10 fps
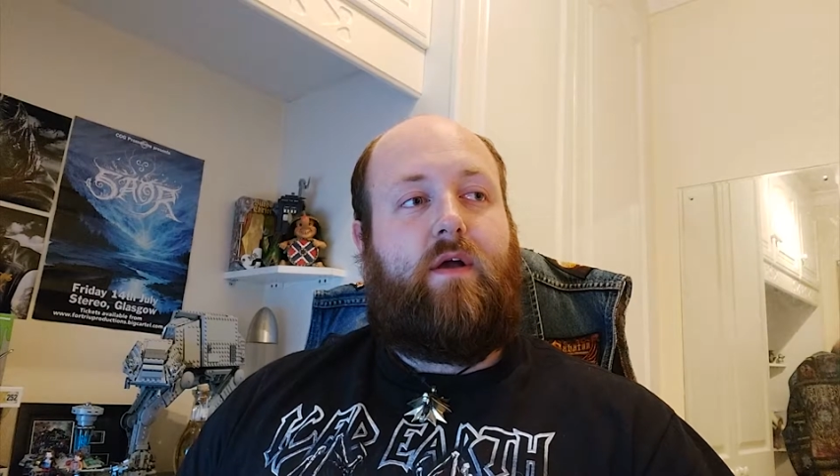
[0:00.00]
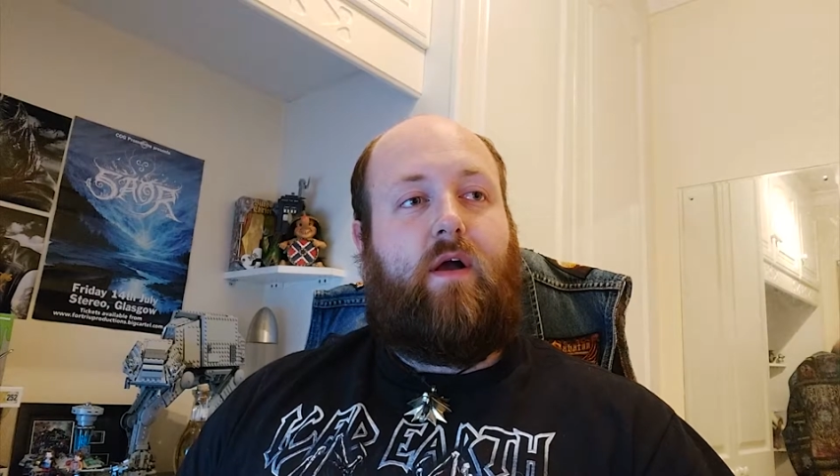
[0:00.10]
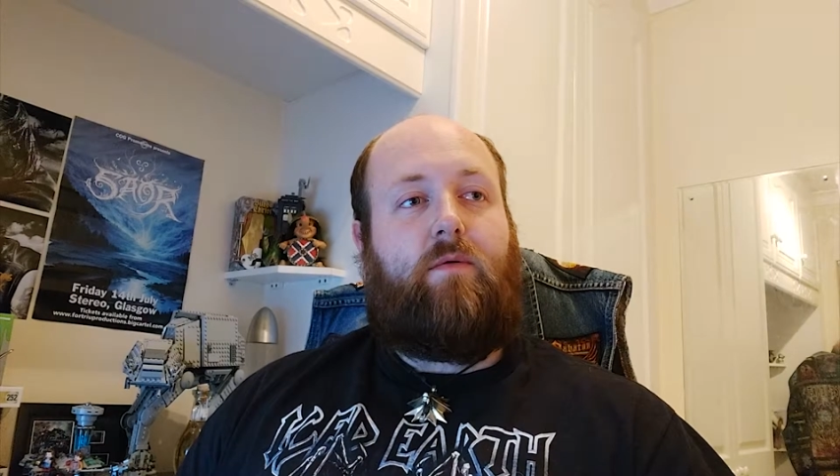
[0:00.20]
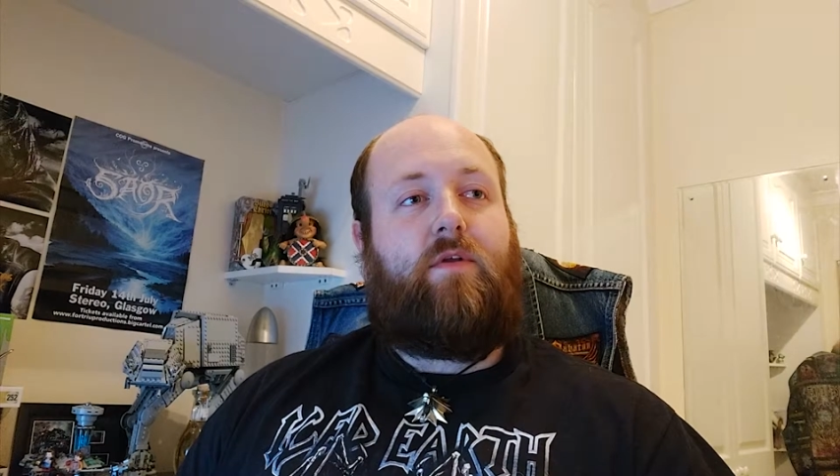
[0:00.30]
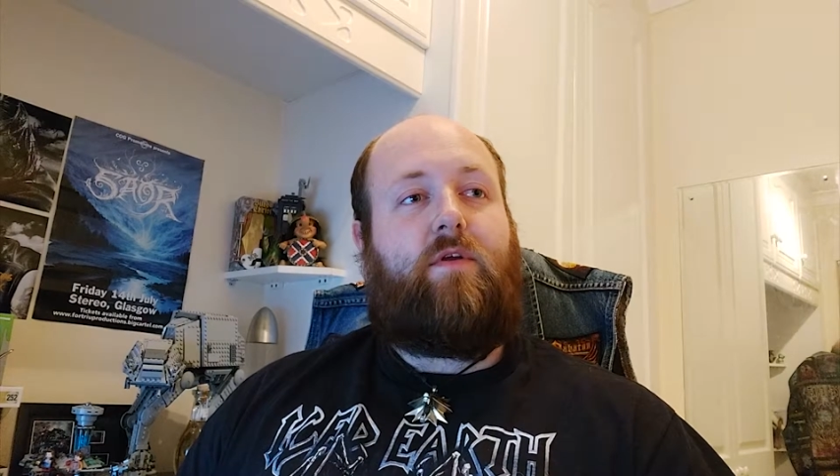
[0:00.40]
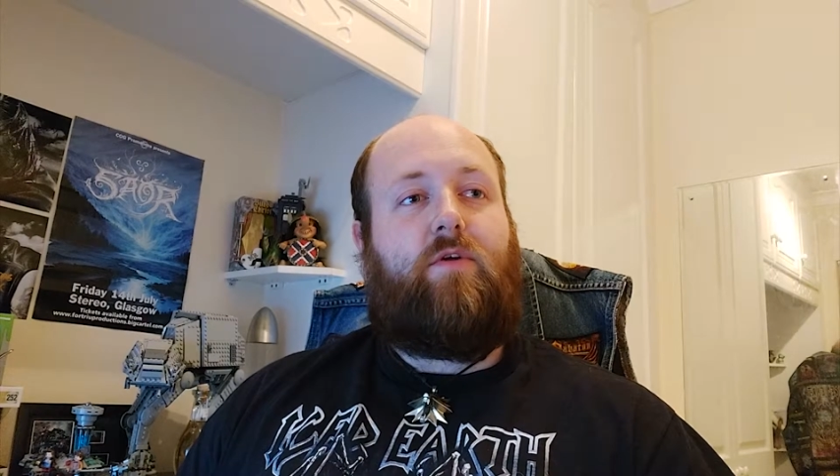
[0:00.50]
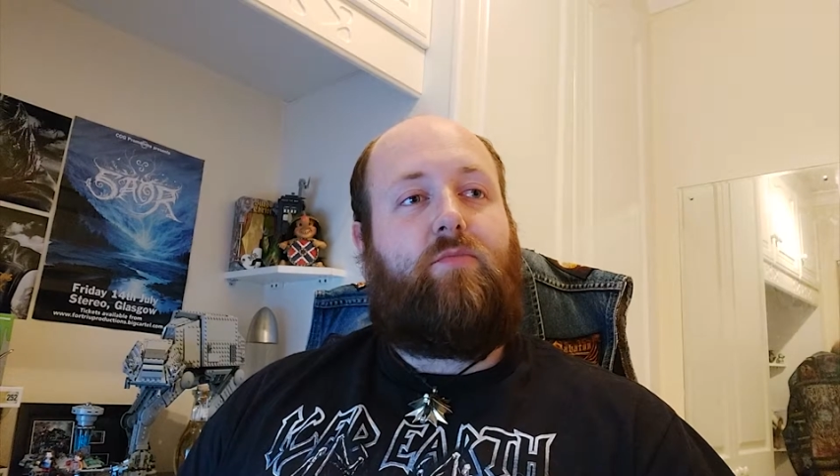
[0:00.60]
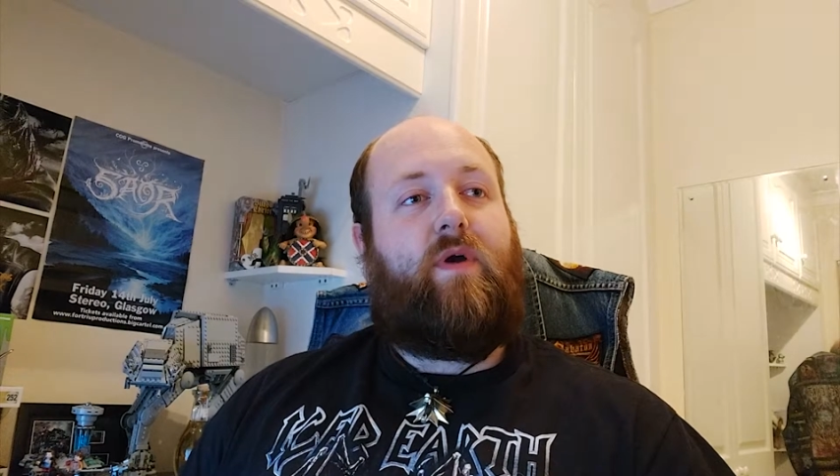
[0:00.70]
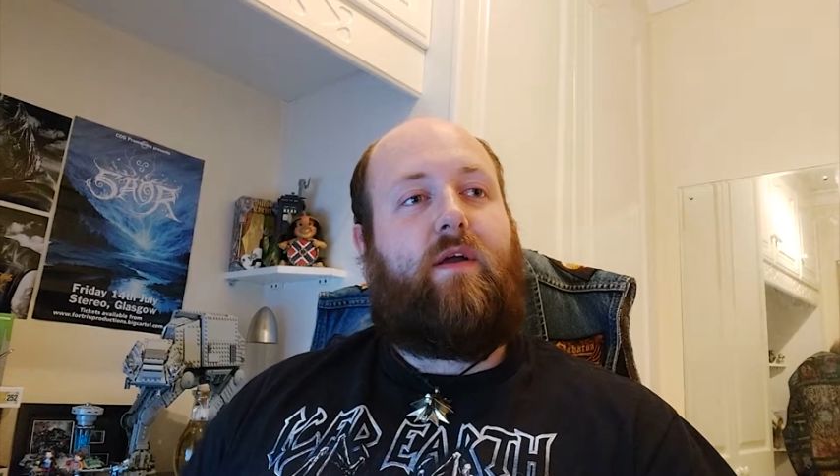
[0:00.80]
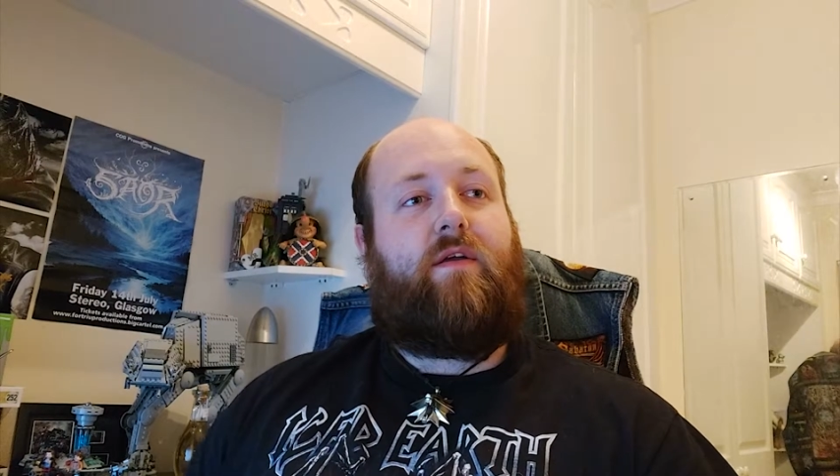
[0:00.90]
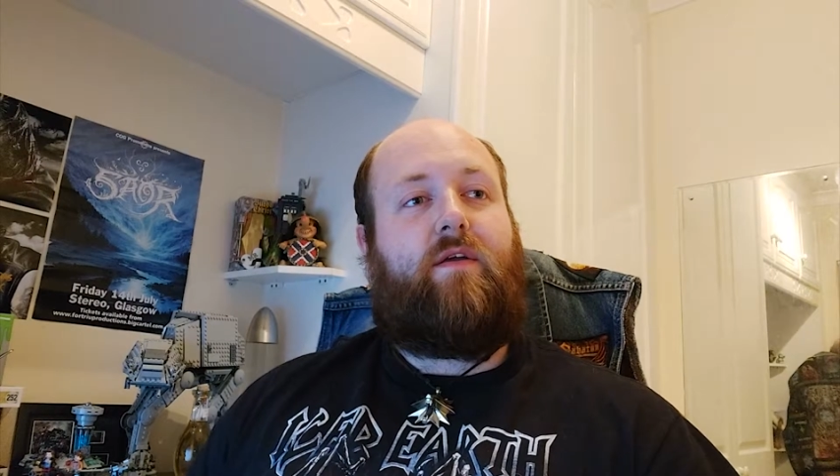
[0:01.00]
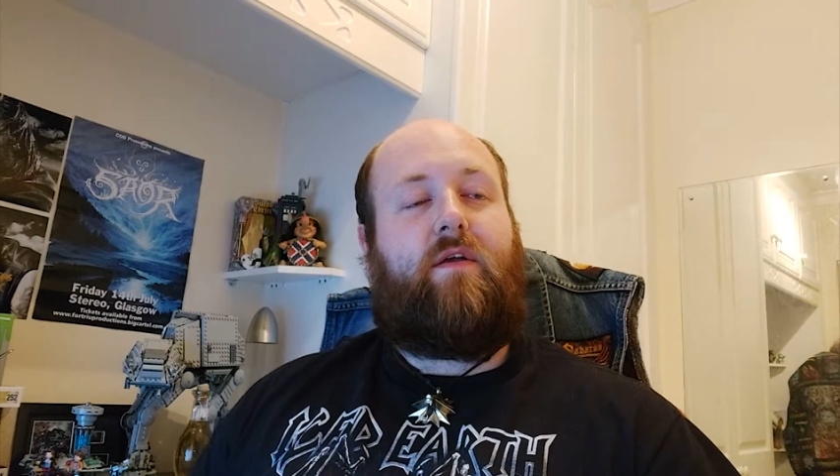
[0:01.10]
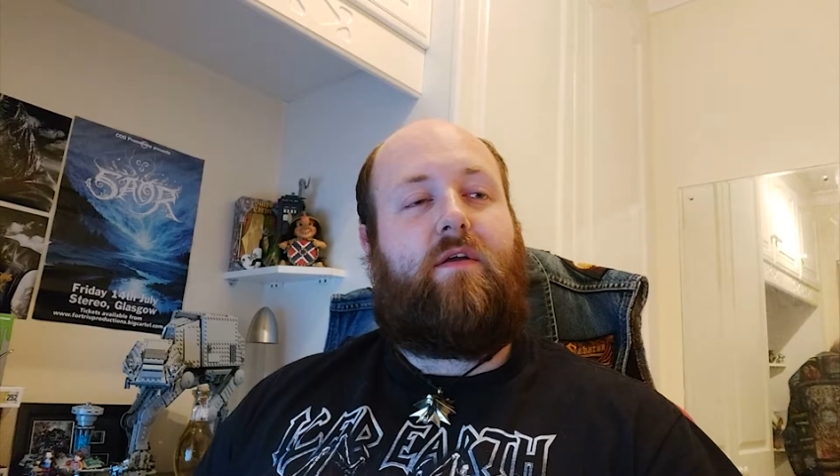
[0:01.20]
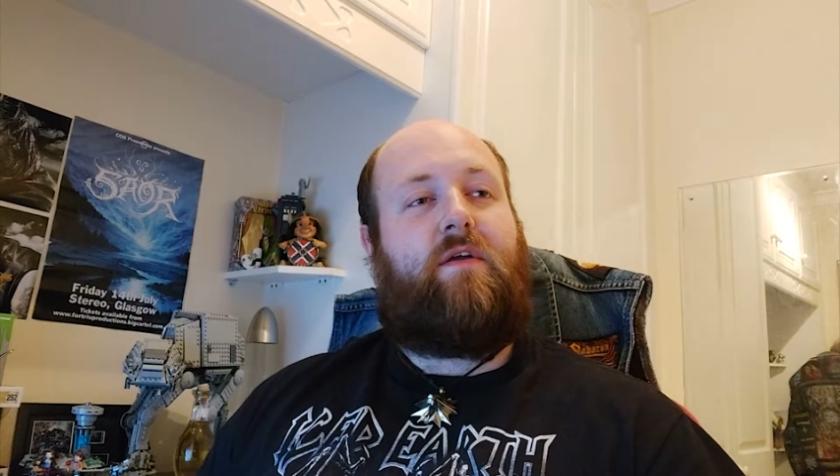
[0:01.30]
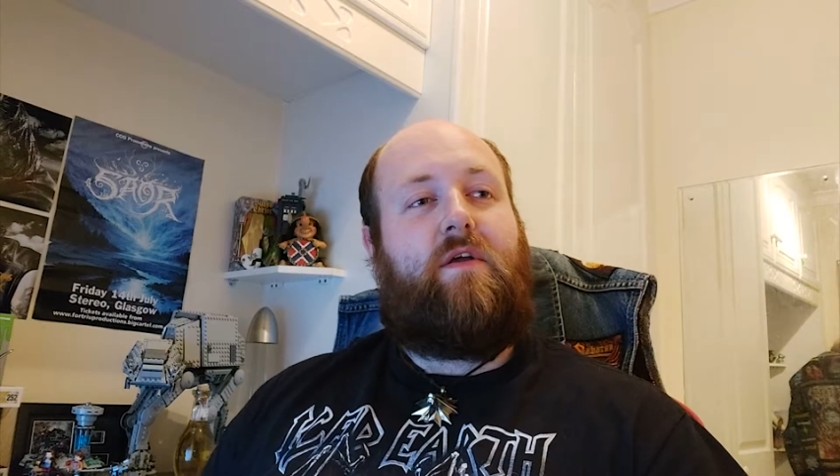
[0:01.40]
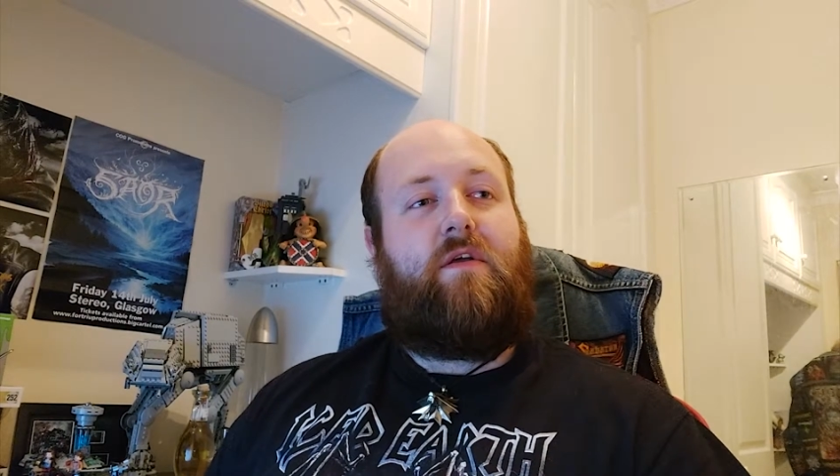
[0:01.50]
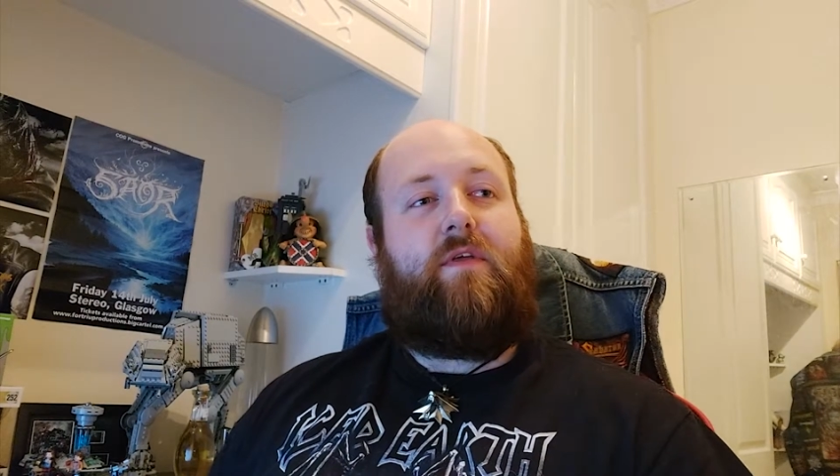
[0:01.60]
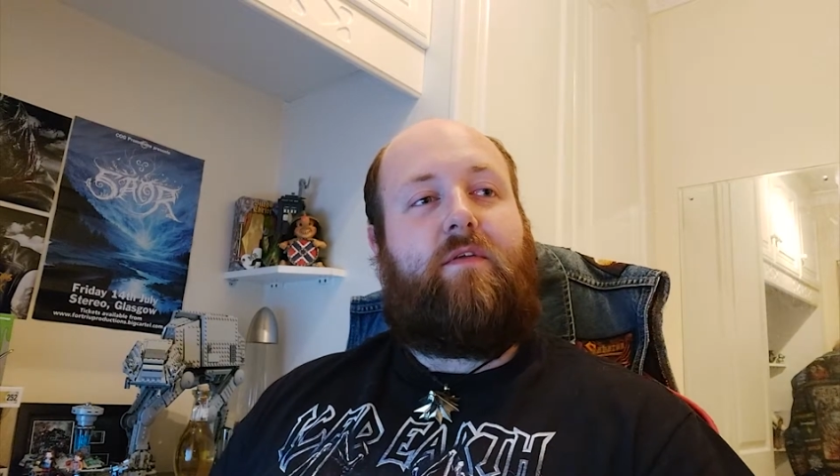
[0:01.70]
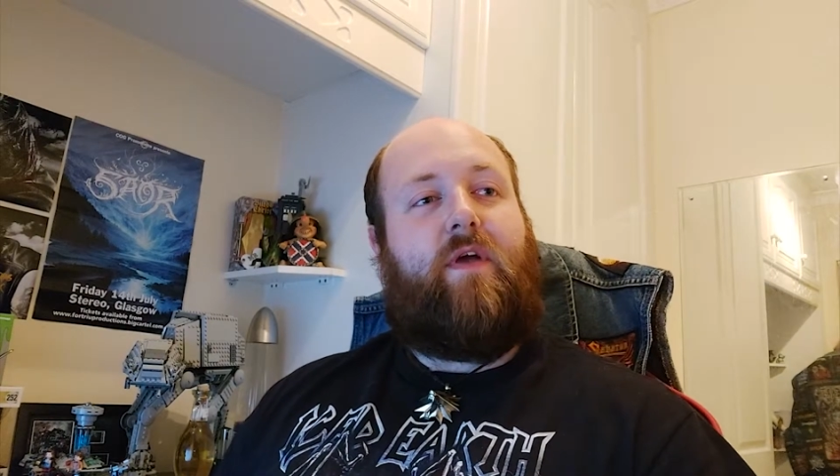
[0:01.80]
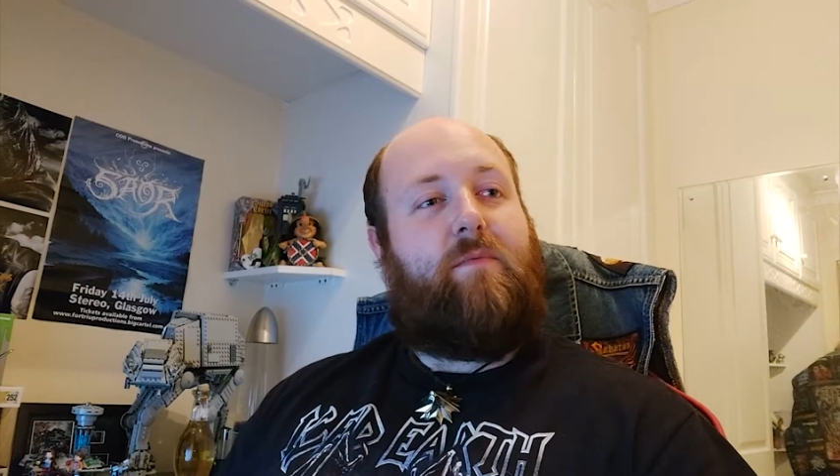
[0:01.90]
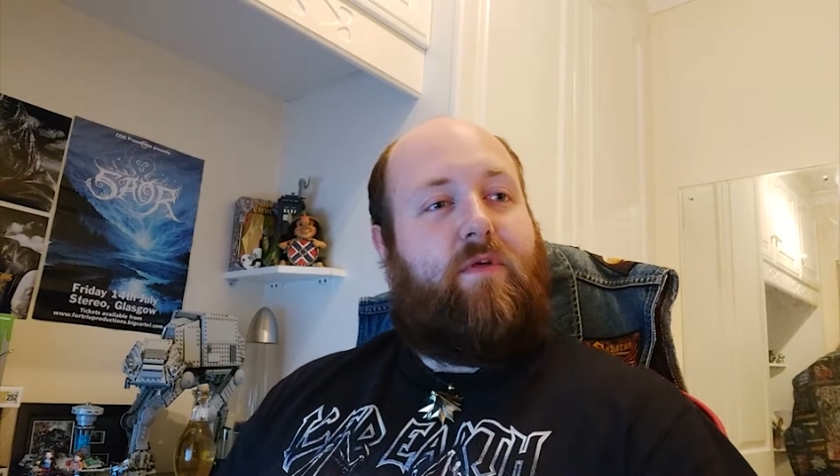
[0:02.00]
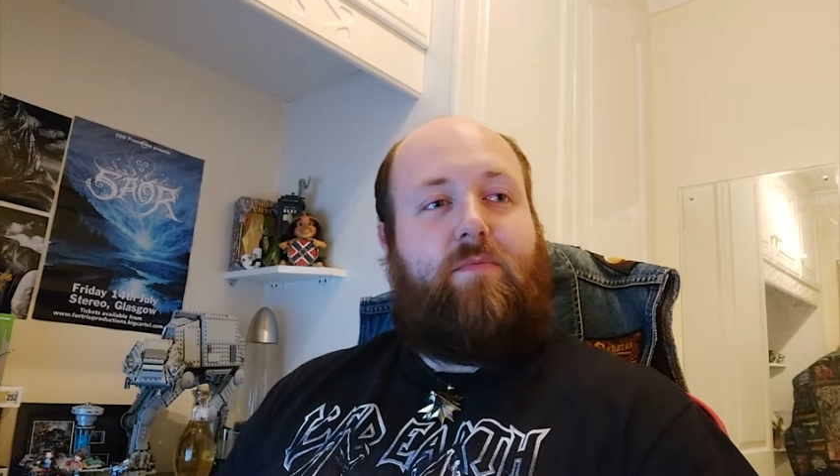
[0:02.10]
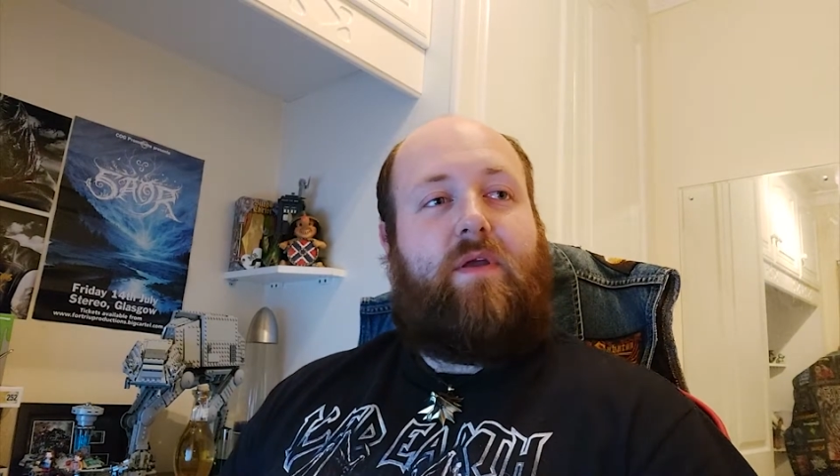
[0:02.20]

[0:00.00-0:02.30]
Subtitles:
I'm going to go back. That must